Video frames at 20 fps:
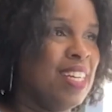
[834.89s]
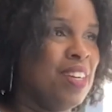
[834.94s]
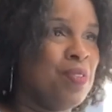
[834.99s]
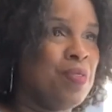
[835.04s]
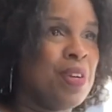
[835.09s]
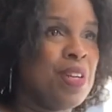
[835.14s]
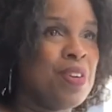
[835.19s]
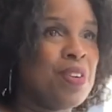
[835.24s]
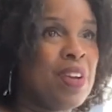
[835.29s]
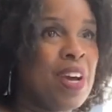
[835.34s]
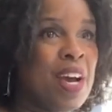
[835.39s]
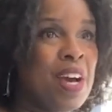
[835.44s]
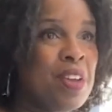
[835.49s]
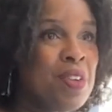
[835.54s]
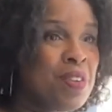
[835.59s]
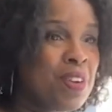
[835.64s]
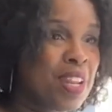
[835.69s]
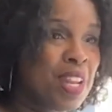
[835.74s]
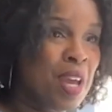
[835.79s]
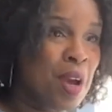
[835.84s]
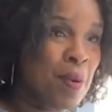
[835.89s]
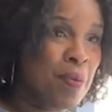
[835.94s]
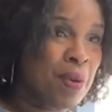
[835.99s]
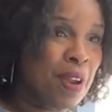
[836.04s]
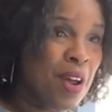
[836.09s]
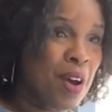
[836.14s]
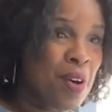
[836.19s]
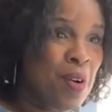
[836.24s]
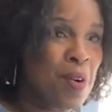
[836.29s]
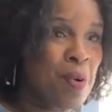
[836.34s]
we don't know how you can help at
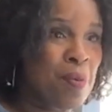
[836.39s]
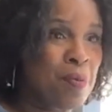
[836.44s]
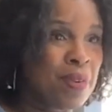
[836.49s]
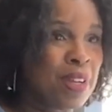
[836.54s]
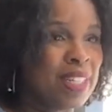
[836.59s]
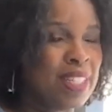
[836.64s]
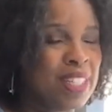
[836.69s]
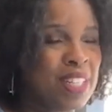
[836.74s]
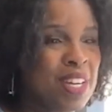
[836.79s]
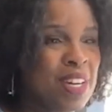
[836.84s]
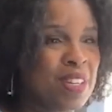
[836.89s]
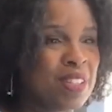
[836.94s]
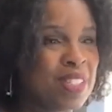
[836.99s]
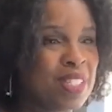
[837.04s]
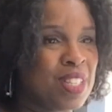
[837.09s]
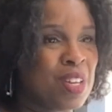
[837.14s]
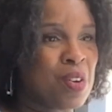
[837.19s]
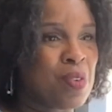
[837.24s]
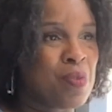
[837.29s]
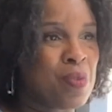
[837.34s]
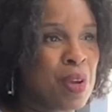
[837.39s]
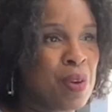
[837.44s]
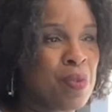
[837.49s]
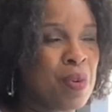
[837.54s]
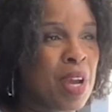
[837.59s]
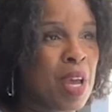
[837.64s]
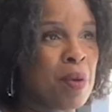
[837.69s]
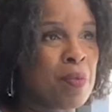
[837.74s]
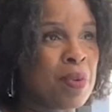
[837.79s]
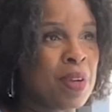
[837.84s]
home and you know yeah. so we
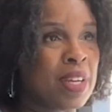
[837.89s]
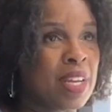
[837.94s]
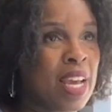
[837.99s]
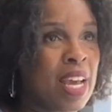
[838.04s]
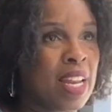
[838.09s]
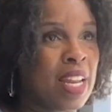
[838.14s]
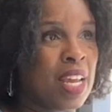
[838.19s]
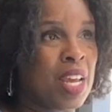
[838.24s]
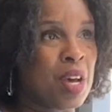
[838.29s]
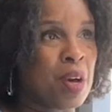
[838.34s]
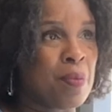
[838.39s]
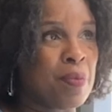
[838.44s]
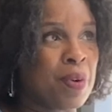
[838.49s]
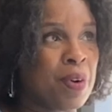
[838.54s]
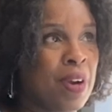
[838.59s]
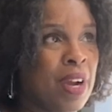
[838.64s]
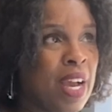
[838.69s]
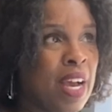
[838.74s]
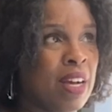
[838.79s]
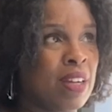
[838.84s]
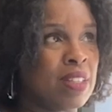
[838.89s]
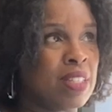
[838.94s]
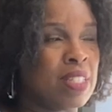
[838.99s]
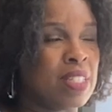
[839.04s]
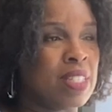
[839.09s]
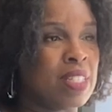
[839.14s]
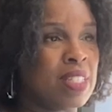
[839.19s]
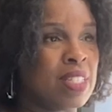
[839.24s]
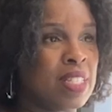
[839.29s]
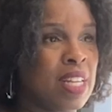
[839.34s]
were able to kind of help her out
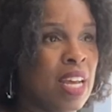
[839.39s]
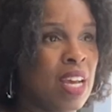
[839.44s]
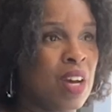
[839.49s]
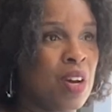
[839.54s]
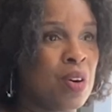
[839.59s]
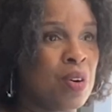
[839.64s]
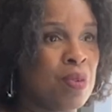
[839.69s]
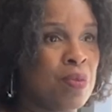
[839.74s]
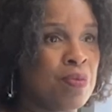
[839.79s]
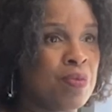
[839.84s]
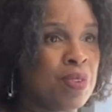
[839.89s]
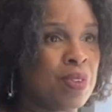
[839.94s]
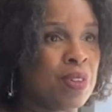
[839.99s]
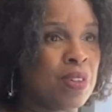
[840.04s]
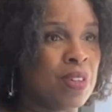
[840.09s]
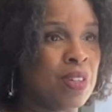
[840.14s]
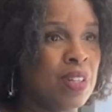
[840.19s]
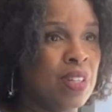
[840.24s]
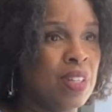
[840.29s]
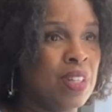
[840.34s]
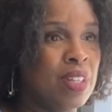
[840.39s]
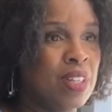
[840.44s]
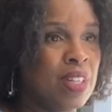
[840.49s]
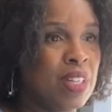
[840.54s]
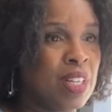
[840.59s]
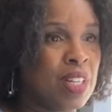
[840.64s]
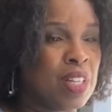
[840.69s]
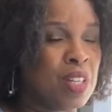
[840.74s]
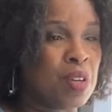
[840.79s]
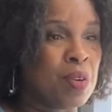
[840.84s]
to stay home for
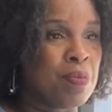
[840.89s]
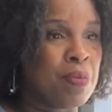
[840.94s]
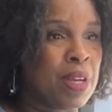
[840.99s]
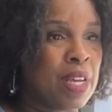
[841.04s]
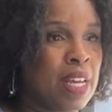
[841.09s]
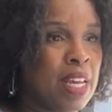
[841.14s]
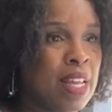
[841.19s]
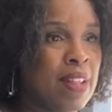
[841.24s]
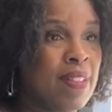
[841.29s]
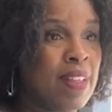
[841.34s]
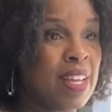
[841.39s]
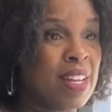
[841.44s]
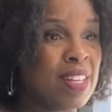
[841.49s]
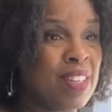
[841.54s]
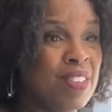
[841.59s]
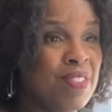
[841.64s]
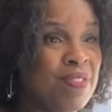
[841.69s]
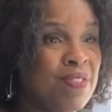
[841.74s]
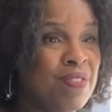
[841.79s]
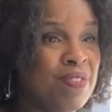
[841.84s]
a little bit and then